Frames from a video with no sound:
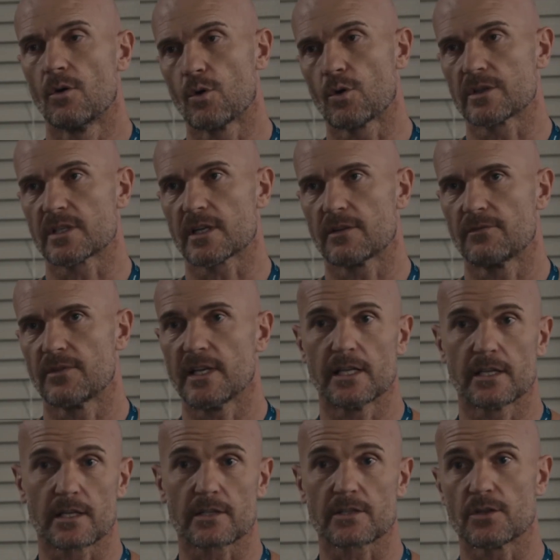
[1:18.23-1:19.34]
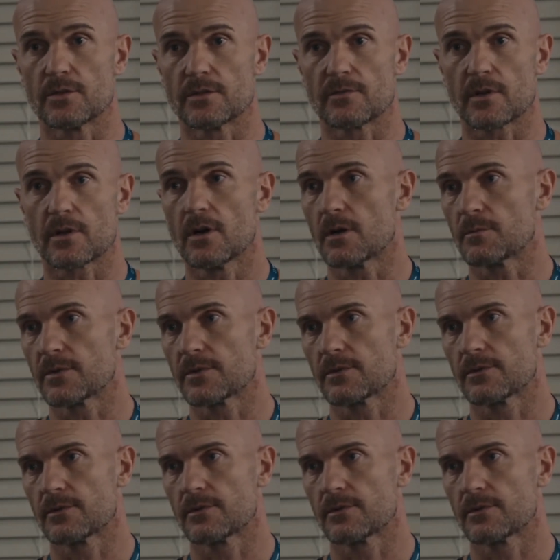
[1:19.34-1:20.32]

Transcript: Or it's a convenient excuse for the cops.